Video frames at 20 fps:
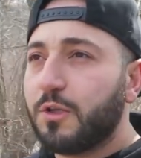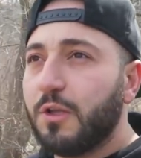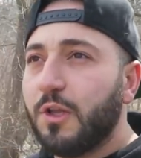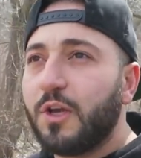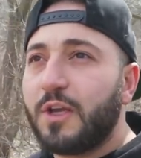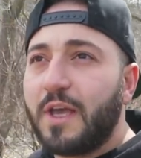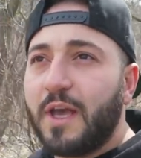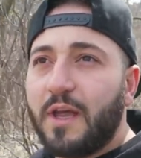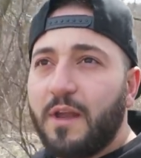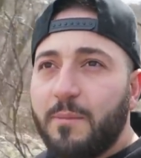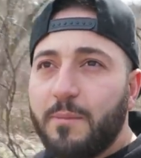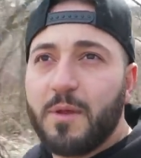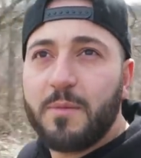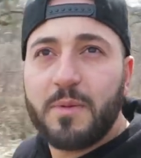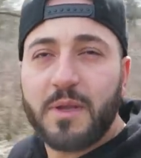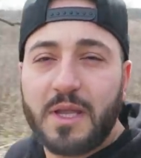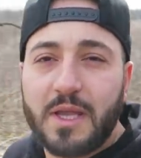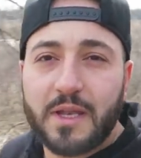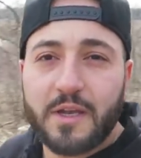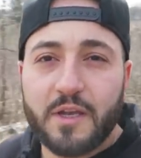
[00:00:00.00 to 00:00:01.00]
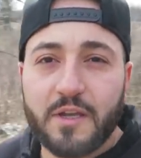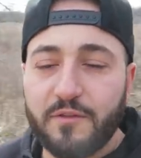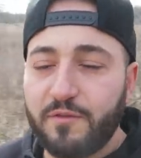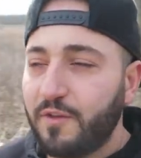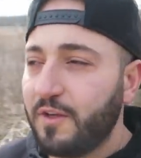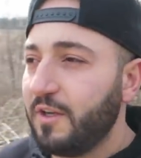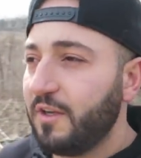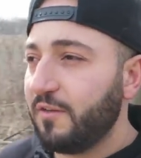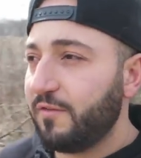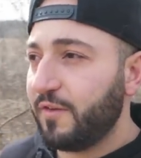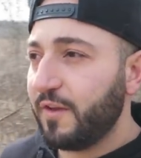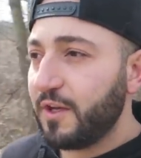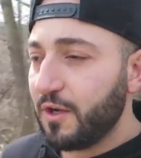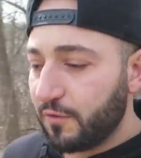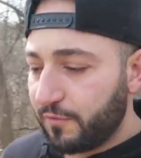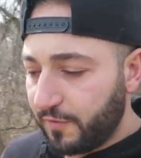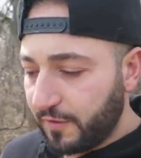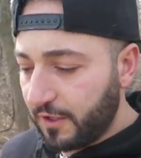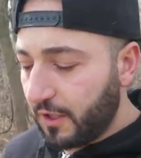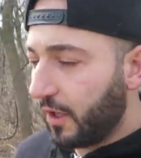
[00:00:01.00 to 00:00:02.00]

to look at and maybe get it in the video for